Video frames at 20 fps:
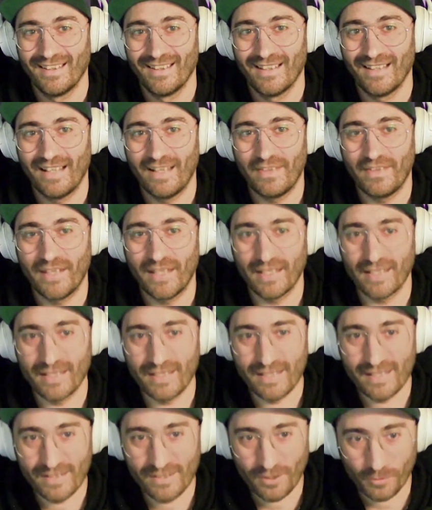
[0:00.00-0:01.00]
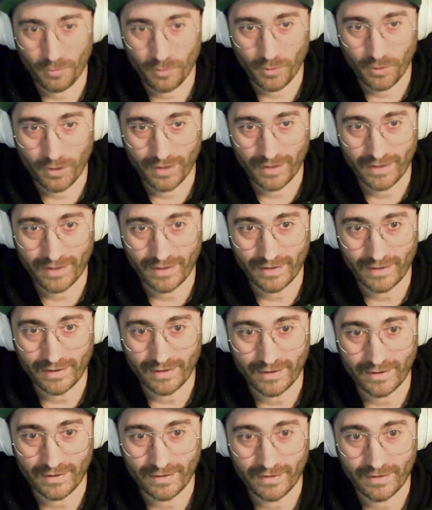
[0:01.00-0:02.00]
I think it's not working
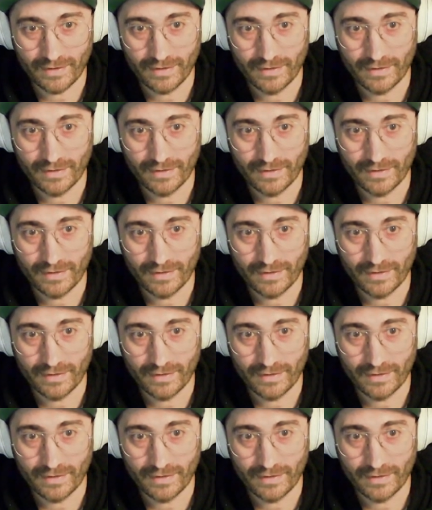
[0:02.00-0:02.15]
either.